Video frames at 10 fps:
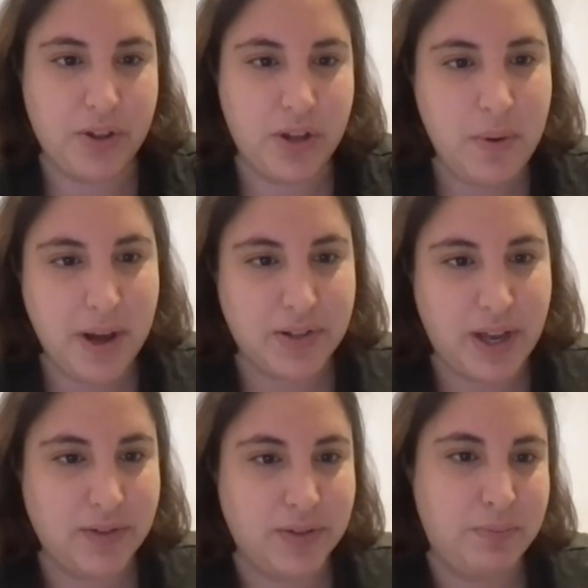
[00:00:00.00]
The US
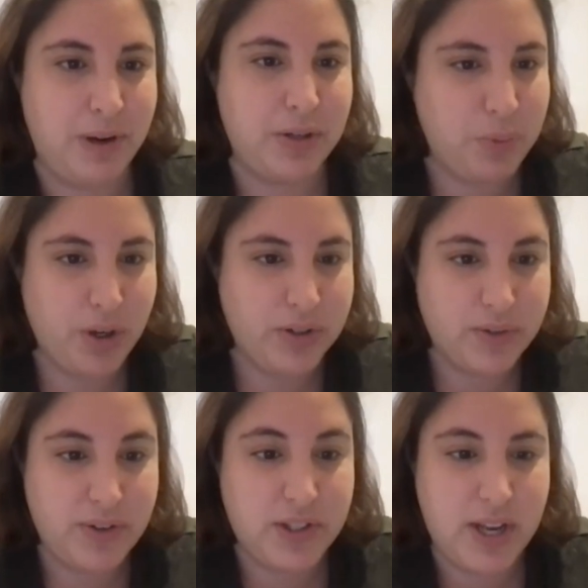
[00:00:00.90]
has much more
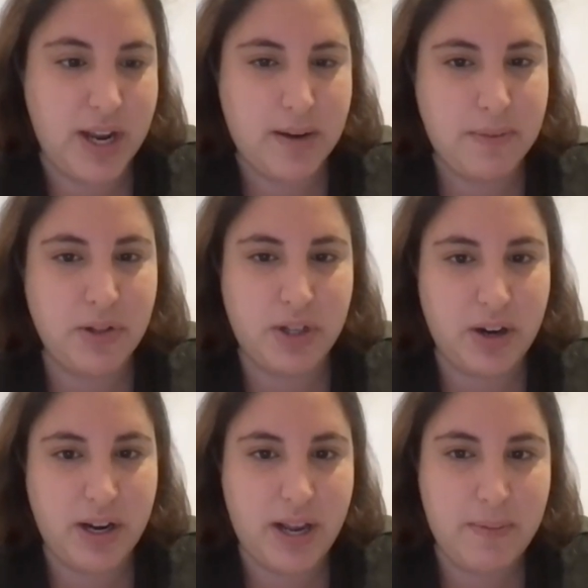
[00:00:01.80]
sophisticated
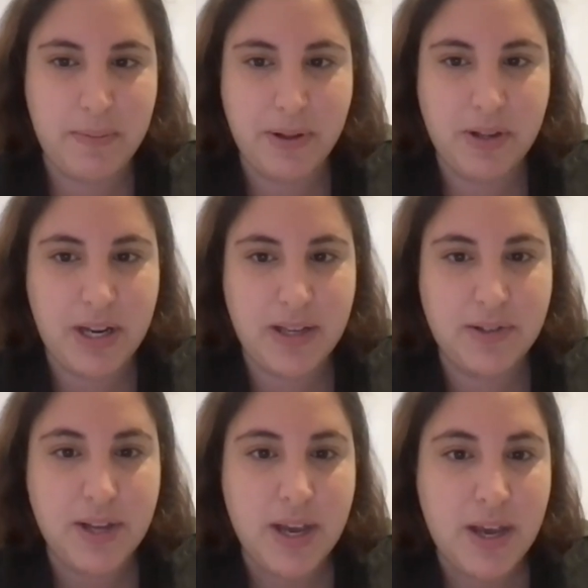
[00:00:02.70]
military
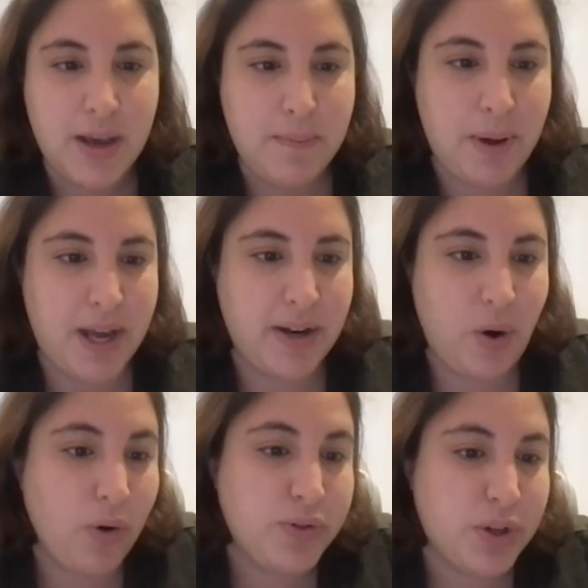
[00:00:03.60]
capabilities, but
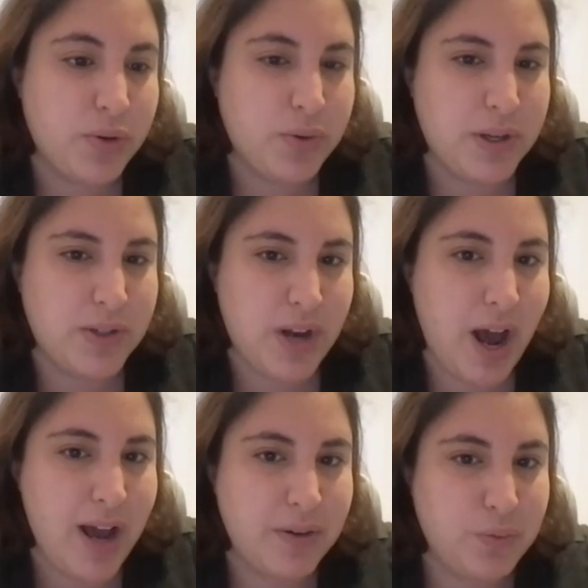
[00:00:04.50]
also is
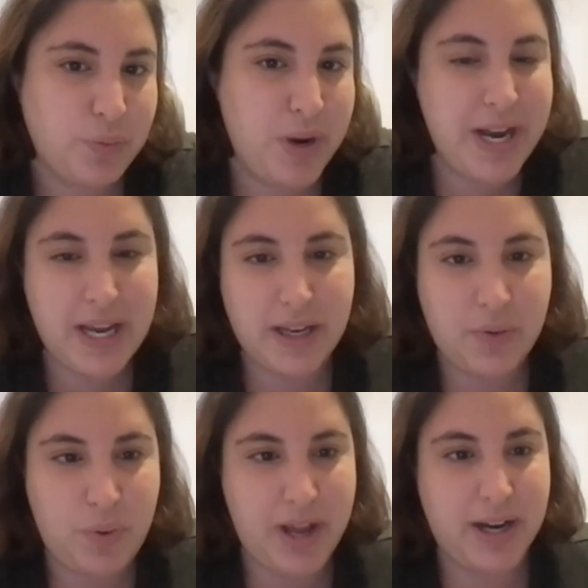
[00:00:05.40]
not
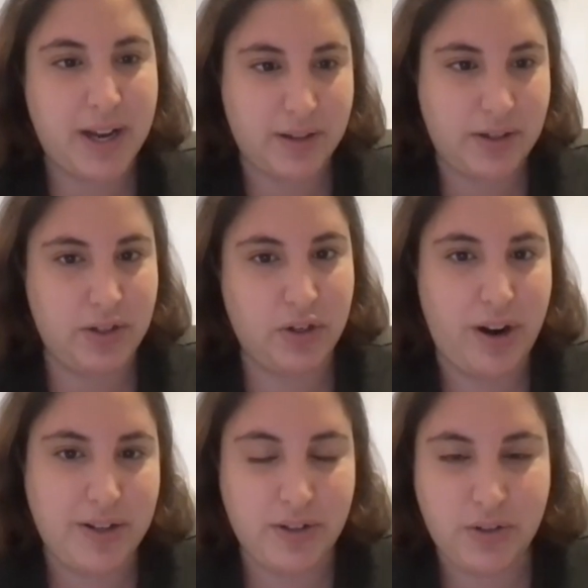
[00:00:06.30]
winning when it gets into
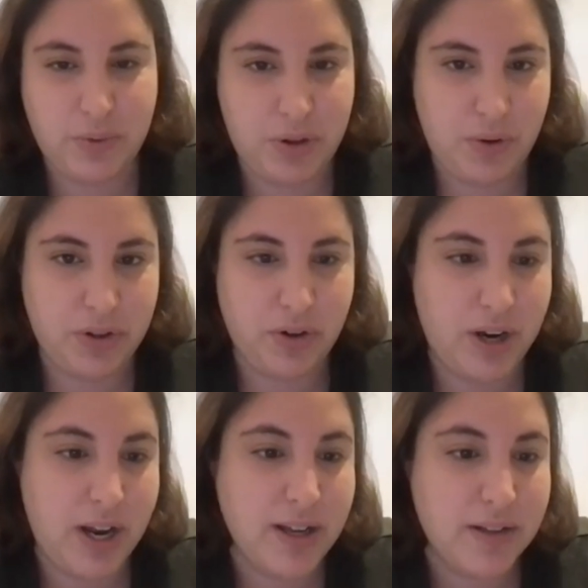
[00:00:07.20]
crises with North
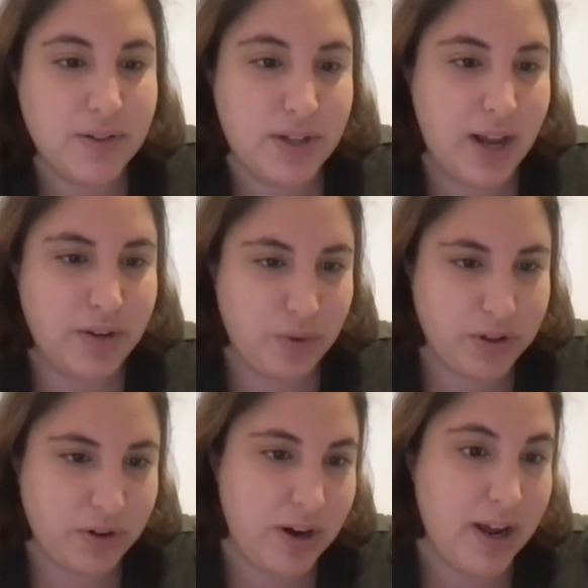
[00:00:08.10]
Korea. Instead,
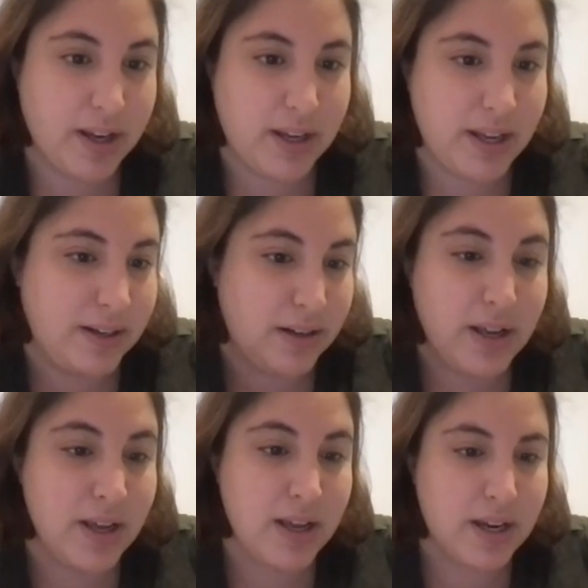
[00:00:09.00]
North Korea can
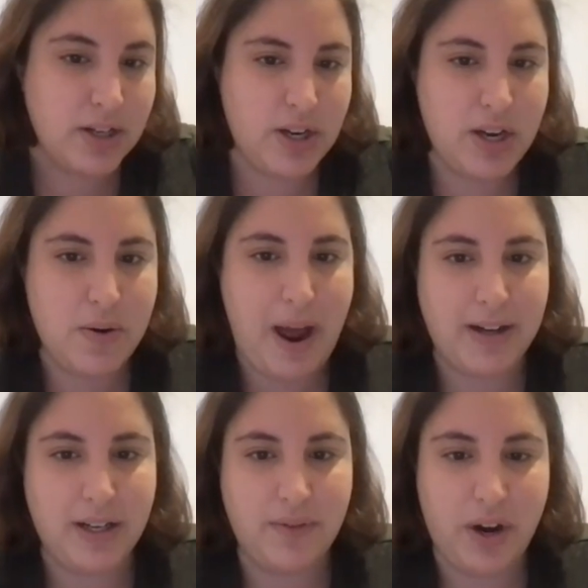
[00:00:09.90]
continue
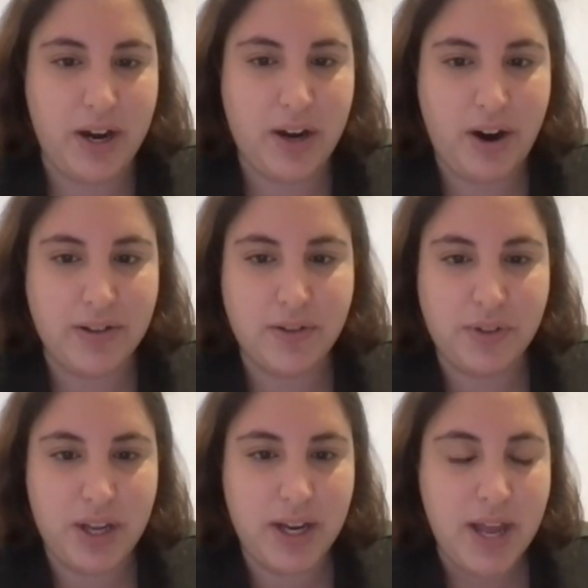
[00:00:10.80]
acting very
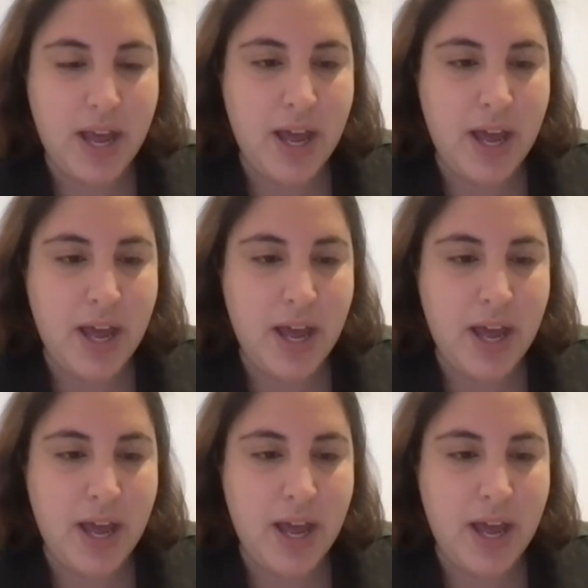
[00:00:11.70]
aggressively.